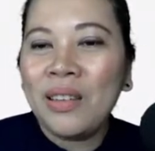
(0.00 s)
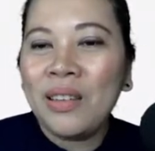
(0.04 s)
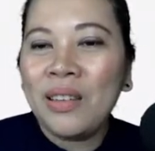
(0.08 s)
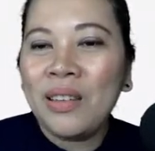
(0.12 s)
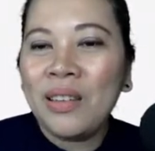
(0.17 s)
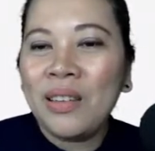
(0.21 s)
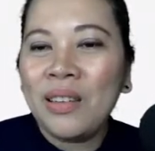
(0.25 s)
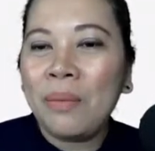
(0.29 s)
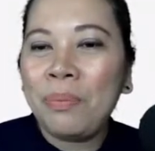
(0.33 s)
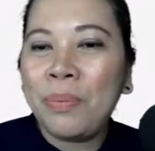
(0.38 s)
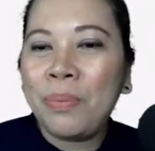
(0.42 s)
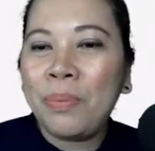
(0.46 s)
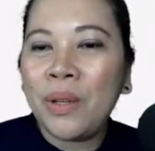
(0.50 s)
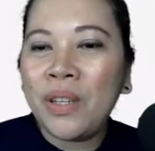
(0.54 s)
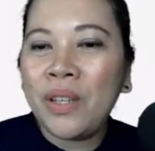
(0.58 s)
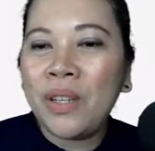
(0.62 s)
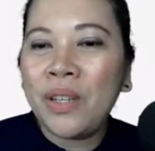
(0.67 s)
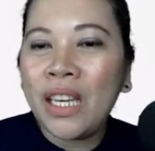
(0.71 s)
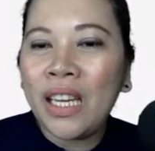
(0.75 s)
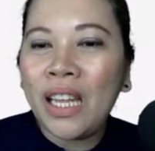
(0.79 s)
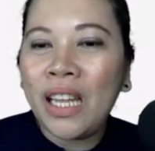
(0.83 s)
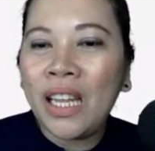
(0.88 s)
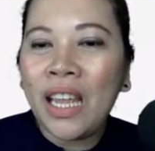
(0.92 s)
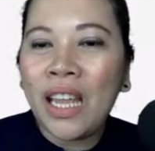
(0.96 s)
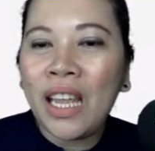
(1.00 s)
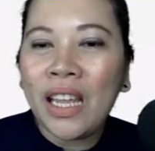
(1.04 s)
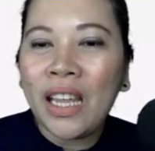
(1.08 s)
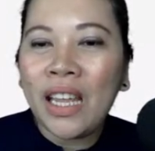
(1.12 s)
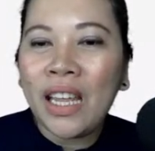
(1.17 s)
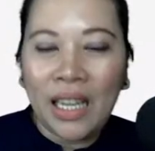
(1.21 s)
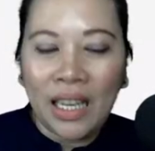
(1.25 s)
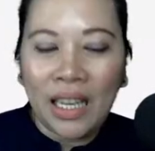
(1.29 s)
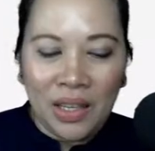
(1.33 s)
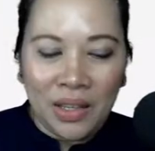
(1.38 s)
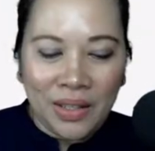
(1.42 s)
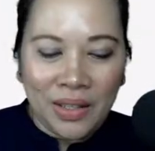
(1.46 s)
Punini,
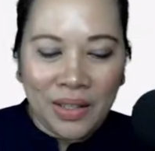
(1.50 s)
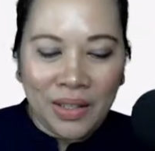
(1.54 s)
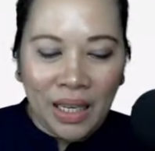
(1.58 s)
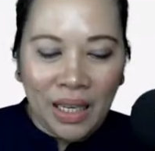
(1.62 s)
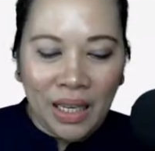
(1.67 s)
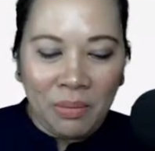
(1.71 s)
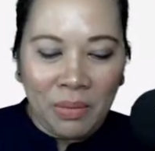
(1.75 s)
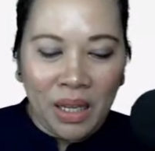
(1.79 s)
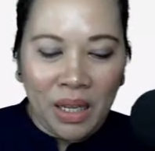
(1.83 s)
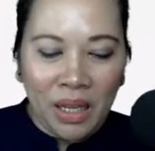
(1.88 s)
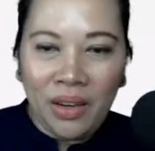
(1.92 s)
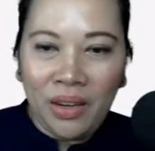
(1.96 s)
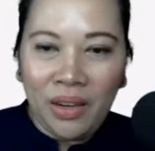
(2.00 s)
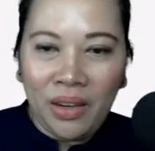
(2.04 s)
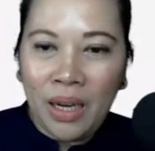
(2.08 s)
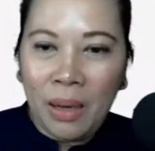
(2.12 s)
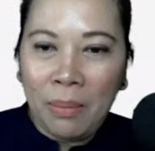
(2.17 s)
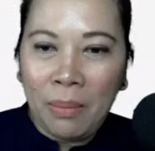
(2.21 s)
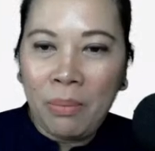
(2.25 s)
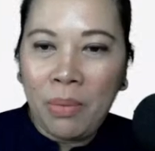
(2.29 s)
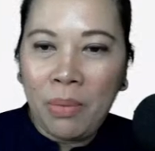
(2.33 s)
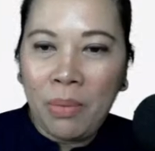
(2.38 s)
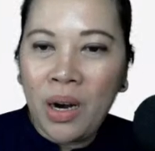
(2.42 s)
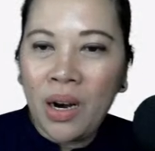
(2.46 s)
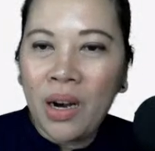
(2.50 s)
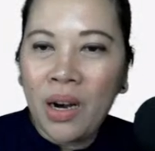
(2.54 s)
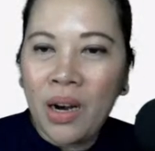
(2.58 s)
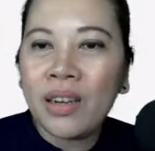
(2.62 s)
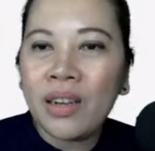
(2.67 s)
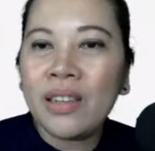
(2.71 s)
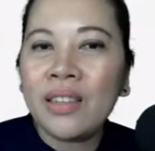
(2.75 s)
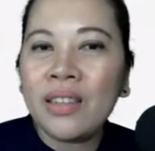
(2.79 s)
can you send me your number?